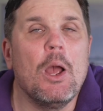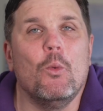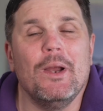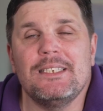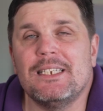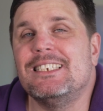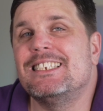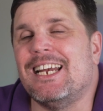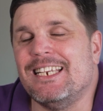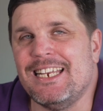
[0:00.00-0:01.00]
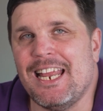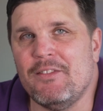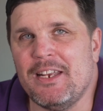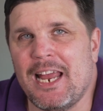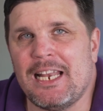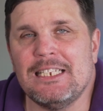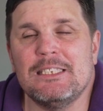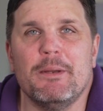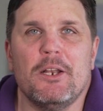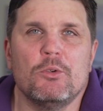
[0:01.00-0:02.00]
with Scandinavian Airlines
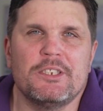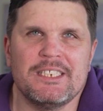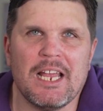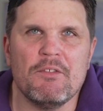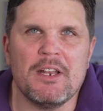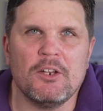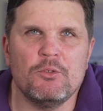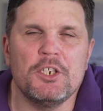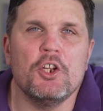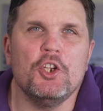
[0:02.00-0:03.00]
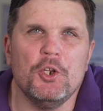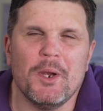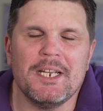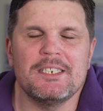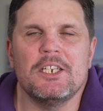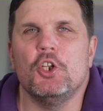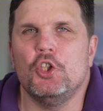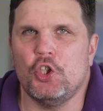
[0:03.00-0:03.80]
below $700 US.